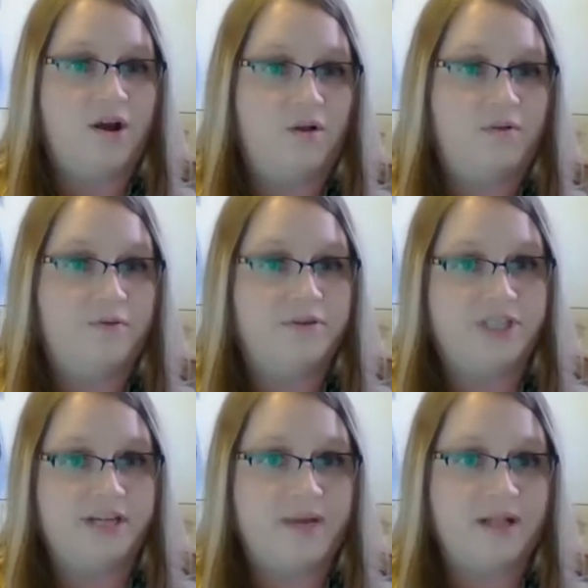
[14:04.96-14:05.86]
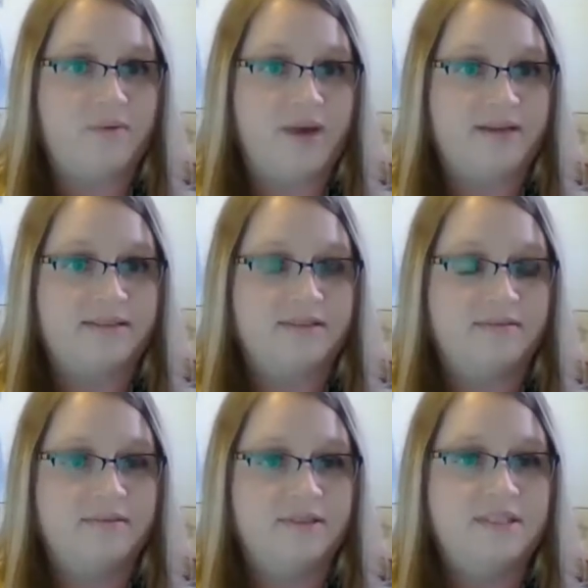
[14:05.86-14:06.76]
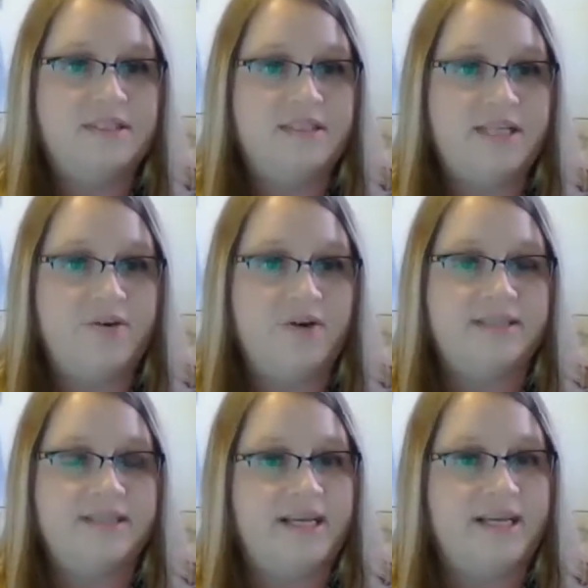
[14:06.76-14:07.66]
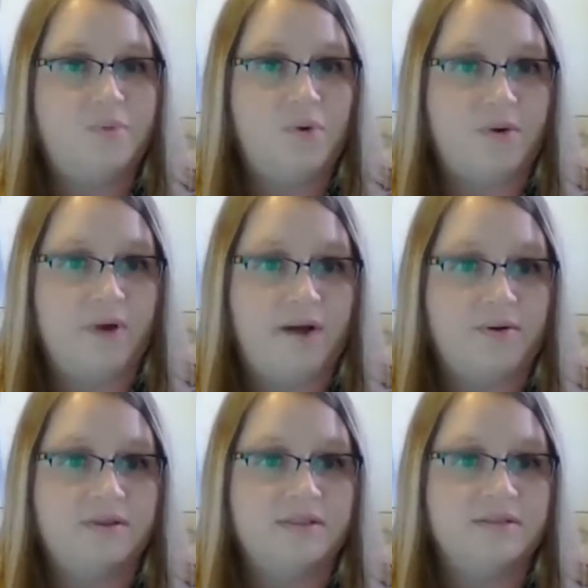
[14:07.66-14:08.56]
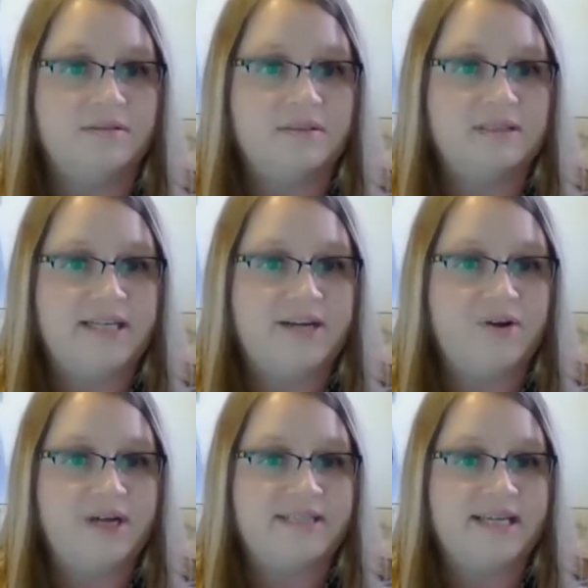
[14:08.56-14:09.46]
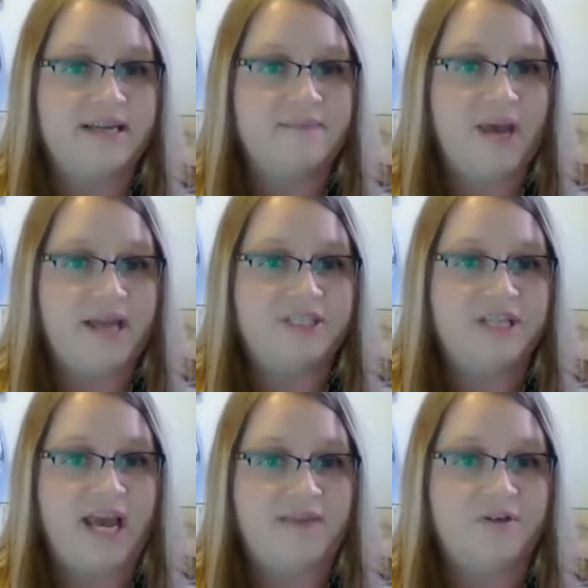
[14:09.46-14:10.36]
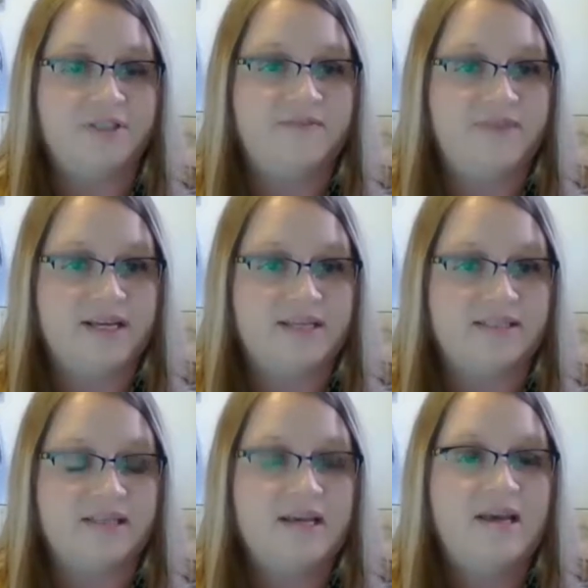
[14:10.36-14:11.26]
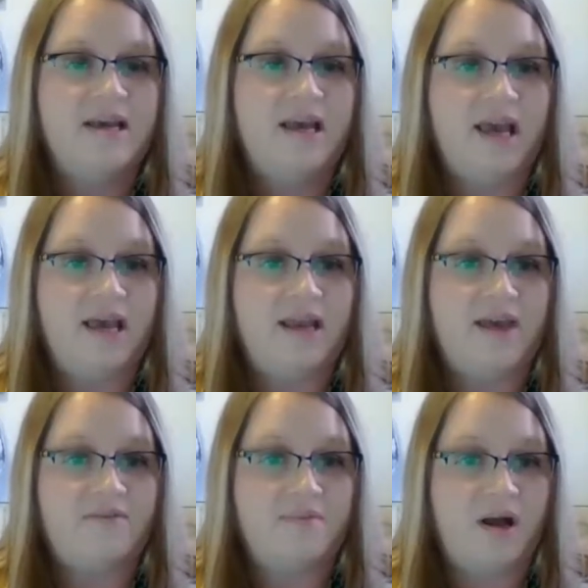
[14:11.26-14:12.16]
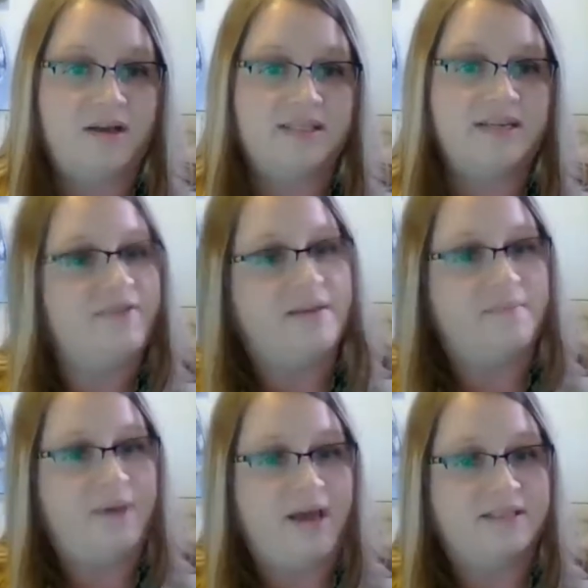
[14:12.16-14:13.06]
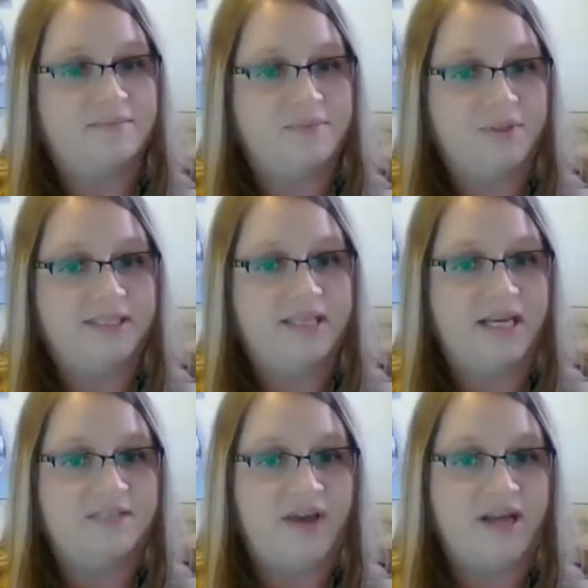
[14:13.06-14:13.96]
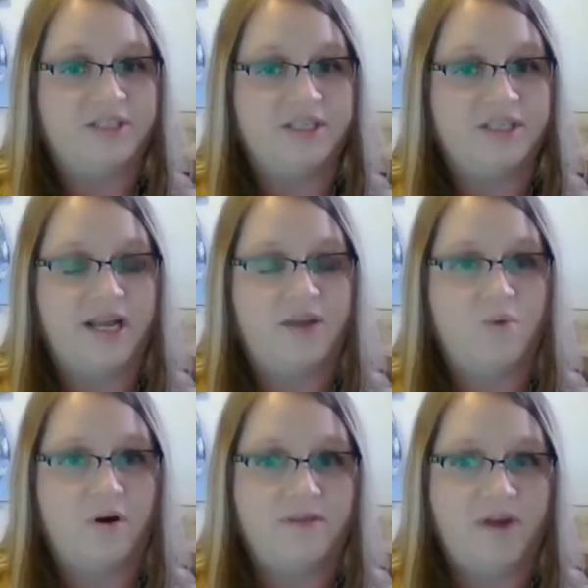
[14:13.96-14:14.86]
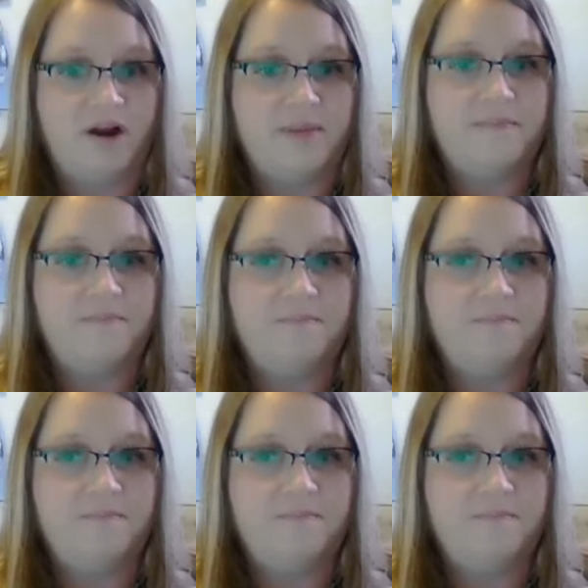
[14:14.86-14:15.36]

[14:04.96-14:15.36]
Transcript: goal for GMLOS, decrease ED border hours, decrease inpatient adverse events, and have a positive impact employee satisfaction and work environment.